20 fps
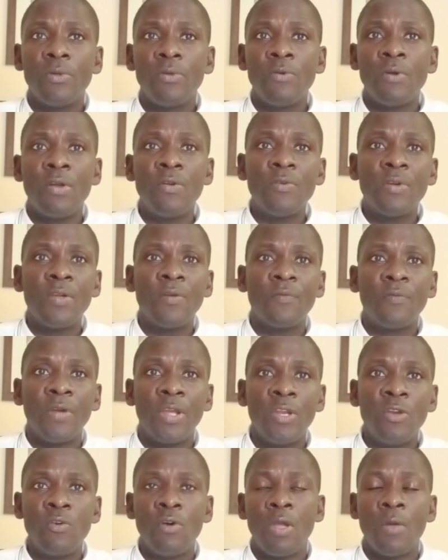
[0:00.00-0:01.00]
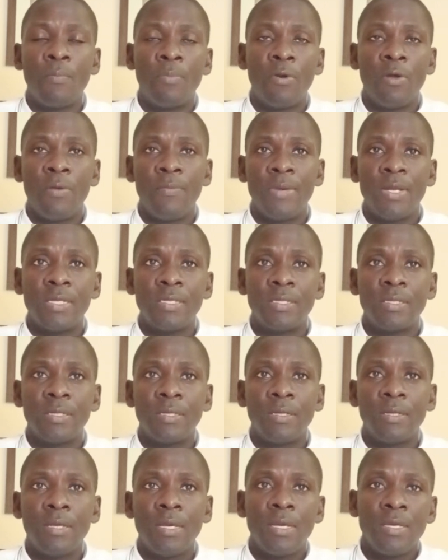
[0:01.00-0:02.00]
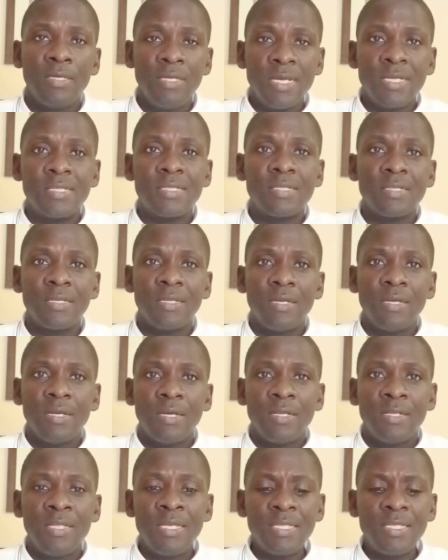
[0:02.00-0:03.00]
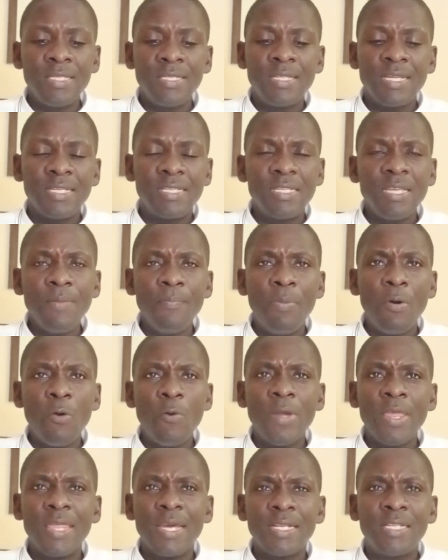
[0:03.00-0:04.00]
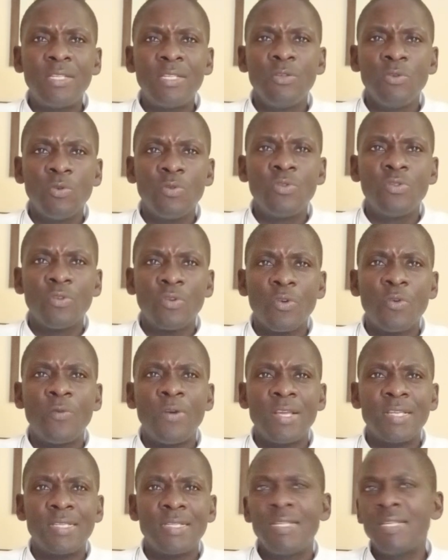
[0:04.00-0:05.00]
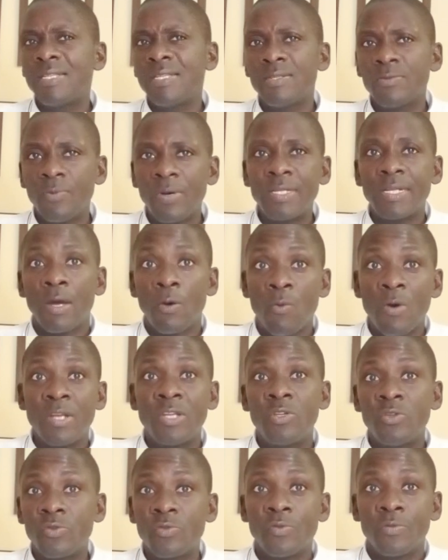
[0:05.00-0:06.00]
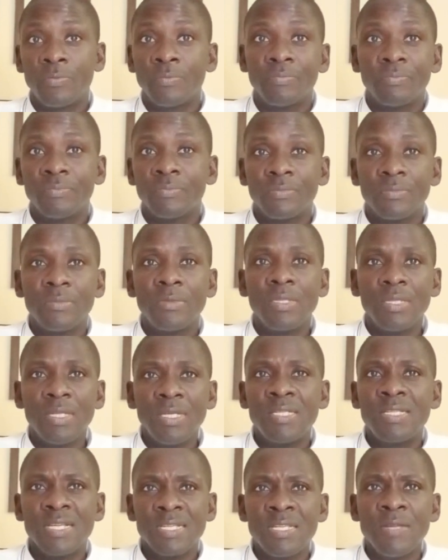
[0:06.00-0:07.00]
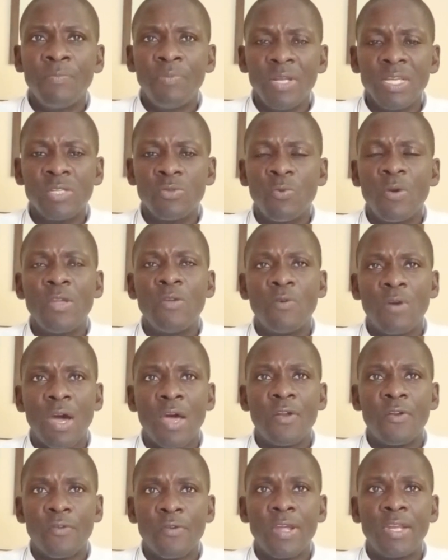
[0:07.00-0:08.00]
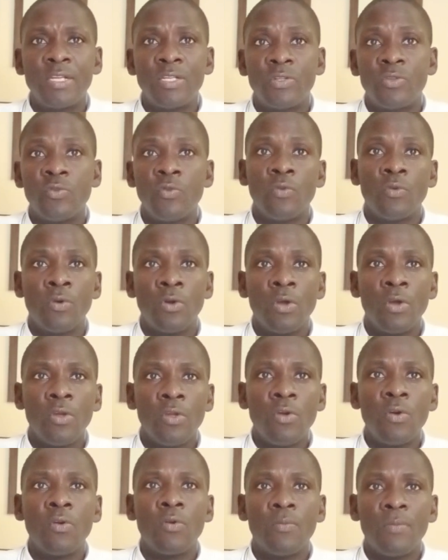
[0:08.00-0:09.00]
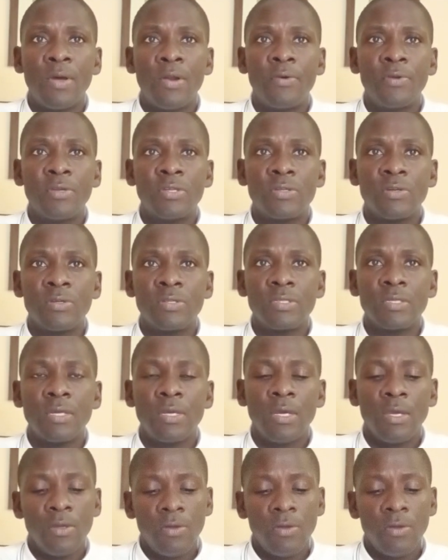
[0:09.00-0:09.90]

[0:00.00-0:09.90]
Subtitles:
You are looking for a new employment. Yes, this is the simple way that you would request. This is what I want you to. It's the simplest way you can write to your human resource.